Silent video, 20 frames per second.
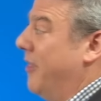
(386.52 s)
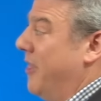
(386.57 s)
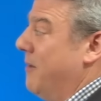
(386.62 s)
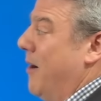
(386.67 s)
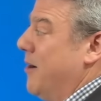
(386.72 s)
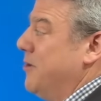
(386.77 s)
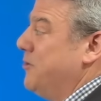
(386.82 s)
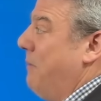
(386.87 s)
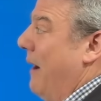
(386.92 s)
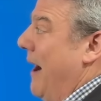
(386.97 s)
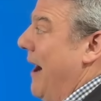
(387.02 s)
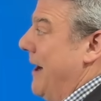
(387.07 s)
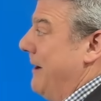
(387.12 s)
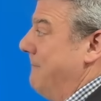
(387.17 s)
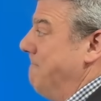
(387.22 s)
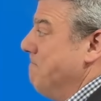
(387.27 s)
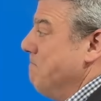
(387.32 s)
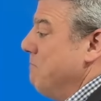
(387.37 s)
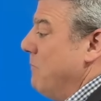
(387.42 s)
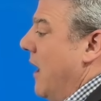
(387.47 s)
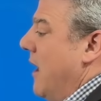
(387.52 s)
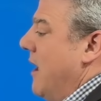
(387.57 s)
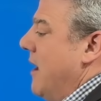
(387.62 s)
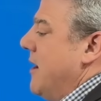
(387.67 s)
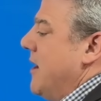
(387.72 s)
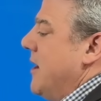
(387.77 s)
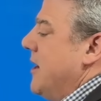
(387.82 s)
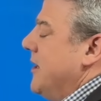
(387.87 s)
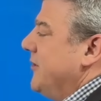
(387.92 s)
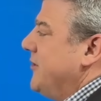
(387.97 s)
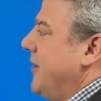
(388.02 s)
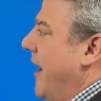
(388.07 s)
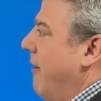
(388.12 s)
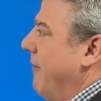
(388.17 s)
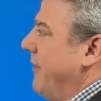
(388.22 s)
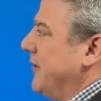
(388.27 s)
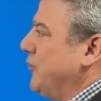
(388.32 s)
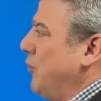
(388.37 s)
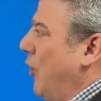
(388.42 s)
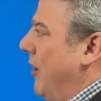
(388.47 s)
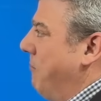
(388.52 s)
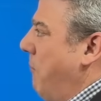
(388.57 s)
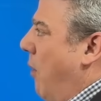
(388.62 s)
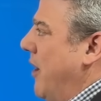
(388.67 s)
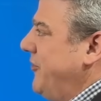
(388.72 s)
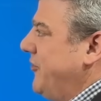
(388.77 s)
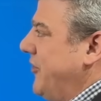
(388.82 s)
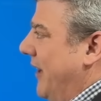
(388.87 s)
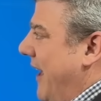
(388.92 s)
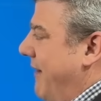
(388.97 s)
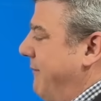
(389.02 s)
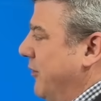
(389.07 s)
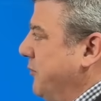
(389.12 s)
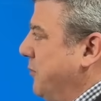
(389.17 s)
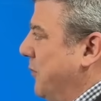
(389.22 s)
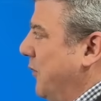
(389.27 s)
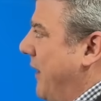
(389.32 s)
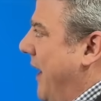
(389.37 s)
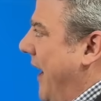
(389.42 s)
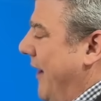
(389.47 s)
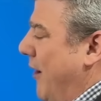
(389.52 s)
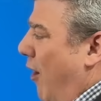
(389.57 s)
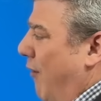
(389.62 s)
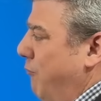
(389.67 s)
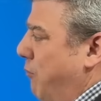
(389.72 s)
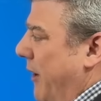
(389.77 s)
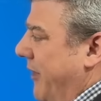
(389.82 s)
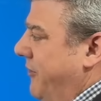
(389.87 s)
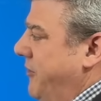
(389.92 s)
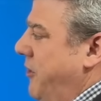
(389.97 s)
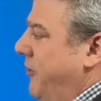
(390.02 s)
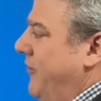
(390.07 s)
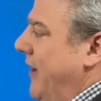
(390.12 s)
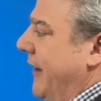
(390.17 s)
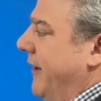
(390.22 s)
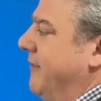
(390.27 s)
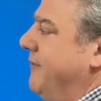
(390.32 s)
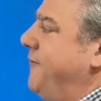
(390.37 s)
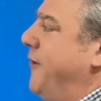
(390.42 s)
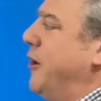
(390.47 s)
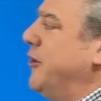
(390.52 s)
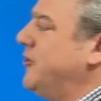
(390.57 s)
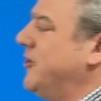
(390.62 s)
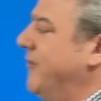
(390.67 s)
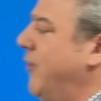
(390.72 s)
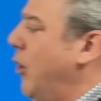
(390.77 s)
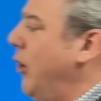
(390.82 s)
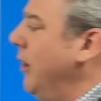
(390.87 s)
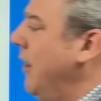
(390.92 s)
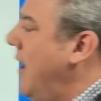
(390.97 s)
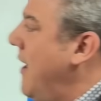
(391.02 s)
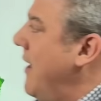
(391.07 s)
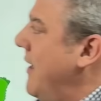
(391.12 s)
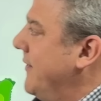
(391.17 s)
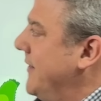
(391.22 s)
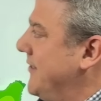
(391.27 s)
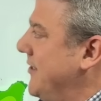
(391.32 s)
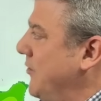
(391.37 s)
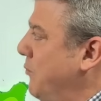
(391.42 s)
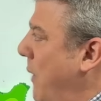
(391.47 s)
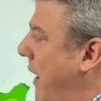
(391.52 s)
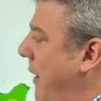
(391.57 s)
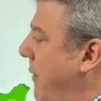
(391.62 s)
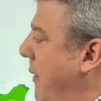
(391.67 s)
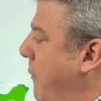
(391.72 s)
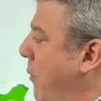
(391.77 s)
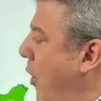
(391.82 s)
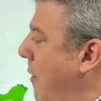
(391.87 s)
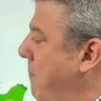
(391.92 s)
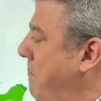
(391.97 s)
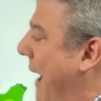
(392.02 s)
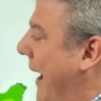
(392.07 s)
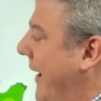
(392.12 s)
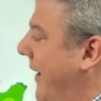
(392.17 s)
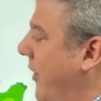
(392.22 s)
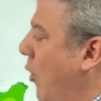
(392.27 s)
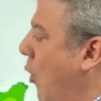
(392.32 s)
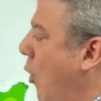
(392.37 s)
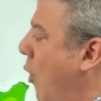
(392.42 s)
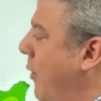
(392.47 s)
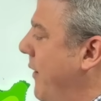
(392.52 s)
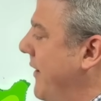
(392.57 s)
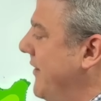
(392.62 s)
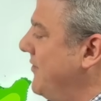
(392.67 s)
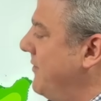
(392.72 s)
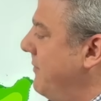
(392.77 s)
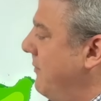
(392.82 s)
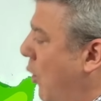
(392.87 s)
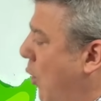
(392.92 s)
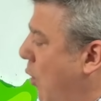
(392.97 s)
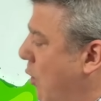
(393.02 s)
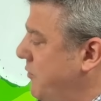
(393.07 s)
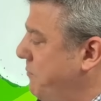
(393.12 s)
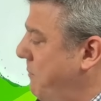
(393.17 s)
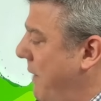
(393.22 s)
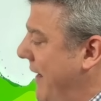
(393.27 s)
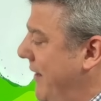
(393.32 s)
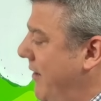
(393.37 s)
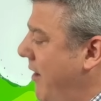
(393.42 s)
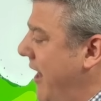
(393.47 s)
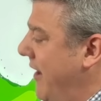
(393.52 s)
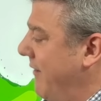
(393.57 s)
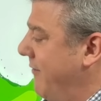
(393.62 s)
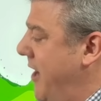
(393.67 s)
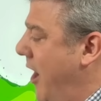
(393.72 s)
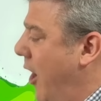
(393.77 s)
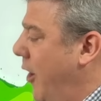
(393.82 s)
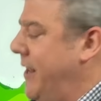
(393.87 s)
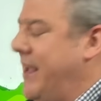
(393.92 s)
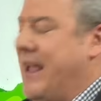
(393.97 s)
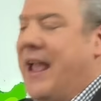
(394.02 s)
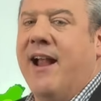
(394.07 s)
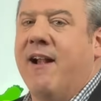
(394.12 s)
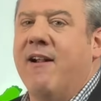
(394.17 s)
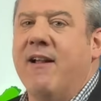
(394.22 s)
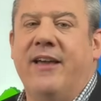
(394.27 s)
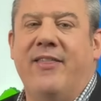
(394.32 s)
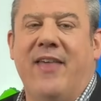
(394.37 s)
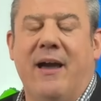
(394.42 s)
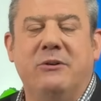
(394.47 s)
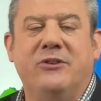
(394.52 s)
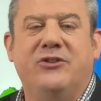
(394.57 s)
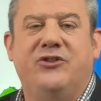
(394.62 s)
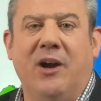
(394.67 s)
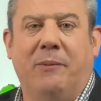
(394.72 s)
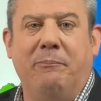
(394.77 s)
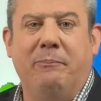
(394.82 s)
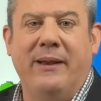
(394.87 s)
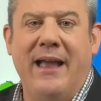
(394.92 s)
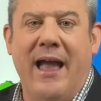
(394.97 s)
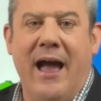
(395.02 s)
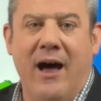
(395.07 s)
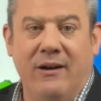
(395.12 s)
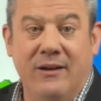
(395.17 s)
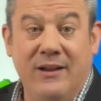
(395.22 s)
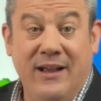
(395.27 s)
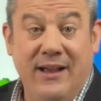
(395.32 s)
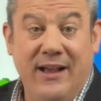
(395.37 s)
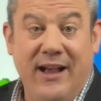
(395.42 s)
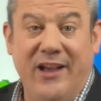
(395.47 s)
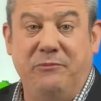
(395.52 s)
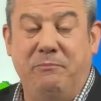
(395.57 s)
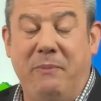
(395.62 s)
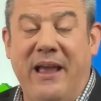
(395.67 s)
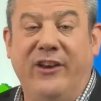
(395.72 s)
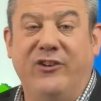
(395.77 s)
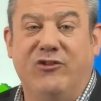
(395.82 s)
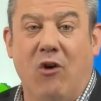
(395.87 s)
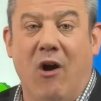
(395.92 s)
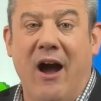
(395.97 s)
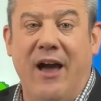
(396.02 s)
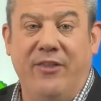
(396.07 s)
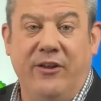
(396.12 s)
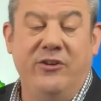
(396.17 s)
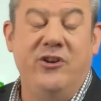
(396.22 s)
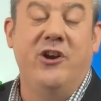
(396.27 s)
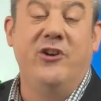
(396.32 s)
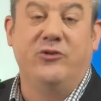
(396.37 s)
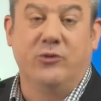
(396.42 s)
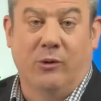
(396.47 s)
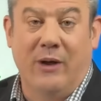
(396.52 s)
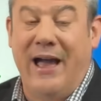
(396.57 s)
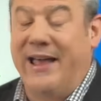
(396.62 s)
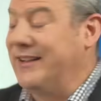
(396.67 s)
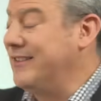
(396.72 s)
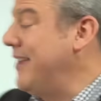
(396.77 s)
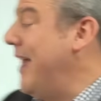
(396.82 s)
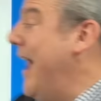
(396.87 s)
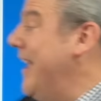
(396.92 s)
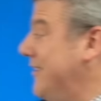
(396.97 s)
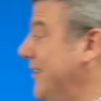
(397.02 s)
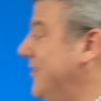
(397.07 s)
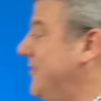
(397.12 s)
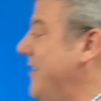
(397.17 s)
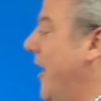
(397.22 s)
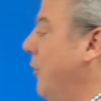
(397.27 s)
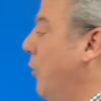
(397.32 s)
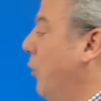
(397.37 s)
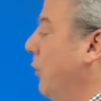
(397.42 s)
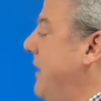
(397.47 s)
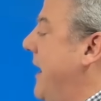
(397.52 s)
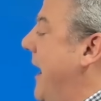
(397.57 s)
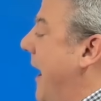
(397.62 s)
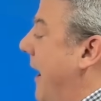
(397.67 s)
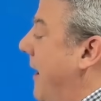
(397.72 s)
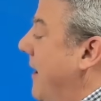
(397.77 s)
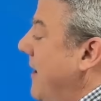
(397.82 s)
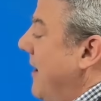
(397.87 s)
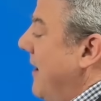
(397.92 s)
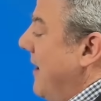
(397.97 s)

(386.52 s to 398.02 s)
the most part. So here are the soil moisture levels. We'll kick off with New Zealand first of all. This is where we were back in August. Hawke's Bay, kind of the only area that was jumping out as being drier than usual, and as it's done all year.